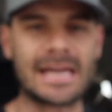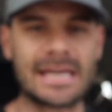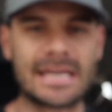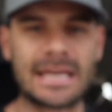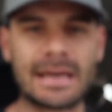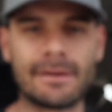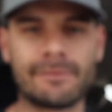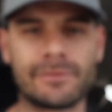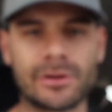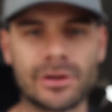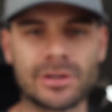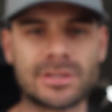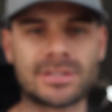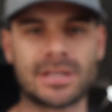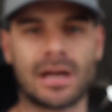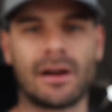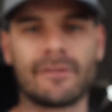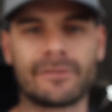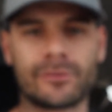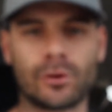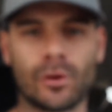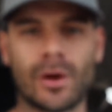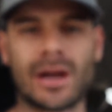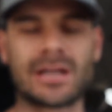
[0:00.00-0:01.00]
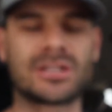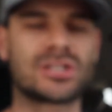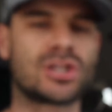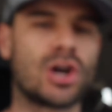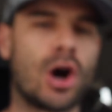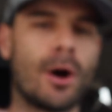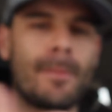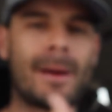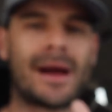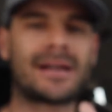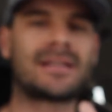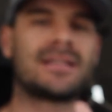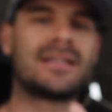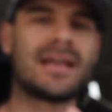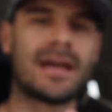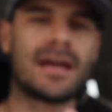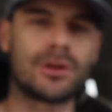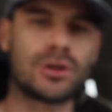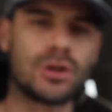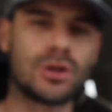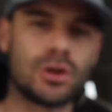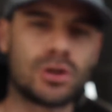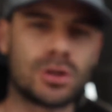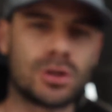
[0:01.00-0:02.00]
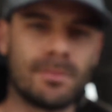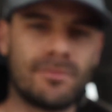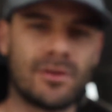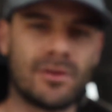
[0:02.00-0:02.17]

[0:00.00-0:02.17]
Give yourself grace. Go back to the other YouTube